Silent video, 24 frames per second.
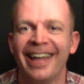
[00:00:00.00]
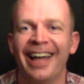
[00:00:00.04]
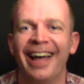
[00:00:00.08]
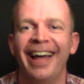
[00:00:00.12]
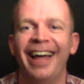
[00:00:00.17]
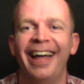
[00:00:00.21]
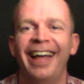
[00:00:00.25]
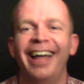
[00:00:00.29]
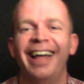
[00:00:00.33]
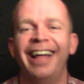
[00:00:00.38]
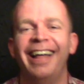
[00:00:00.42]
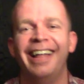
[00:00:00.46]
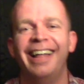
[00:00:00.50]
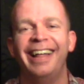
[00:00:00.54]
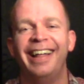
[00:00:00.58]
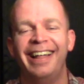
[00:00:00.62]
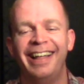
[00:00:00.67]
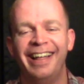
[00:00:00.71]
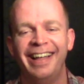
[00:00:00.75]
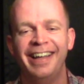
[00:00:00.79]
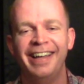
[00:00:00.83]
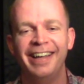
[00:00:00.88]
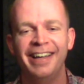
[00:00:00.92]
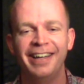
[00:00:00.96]

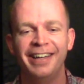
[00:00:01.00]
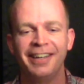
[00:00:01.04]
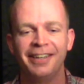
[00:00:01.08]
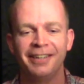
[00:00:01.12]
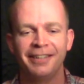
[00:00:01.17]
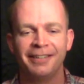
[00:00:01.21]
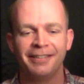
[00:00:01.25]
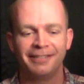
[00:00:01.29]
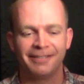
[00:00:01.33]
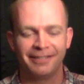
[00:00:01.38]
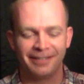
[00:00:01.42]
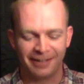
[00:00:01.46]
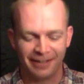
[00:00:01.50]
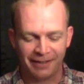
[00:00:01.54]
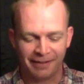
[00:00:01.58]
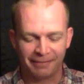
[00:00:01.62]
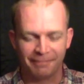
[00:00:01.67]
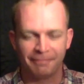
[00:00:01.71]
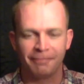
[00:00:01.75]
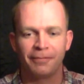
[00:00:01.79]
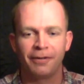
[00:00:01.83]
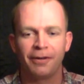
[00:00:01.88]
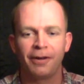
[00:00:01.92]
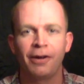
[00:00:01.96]
Yeah. Yeah.
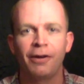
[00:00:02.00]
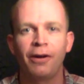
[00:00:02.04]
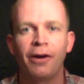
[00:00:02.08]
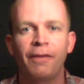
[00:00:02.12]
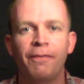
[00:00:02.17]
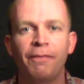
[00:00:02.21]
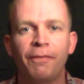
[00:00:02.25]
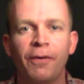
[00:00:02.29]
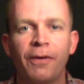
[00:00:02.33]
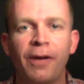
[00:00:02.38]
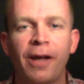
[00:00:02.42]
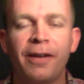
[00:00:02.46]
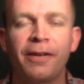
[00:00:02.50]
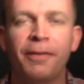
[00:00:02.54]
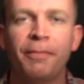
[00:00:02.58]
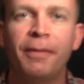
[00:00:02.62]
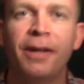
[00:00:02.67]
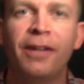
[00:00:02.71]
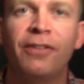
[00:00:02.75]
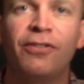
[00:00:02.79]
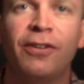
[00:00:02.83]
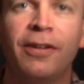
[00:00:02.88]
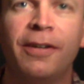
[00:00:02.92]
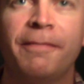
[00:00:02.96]
I forgot to
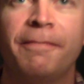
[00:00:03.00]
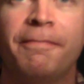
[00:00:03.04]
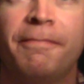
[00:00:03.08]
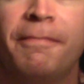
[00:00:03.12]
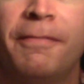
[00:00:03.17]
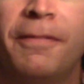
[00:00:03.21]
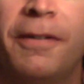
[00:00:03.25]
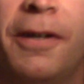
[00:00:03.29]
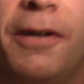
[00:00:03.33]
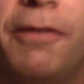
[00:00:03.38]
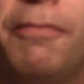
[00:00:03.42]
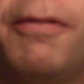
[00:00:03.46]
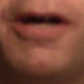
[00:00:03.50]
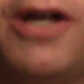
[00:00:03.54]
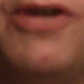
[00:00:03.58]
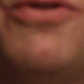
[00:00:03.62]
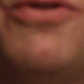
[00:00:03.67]
mention, I